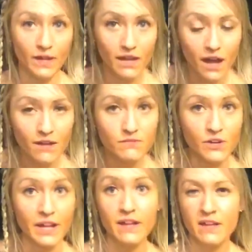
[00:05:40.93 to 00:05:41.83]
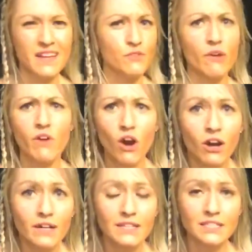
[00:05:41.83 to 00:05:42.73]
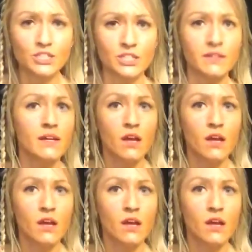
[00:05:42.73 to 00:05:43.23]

recovering, if you have a heart condition,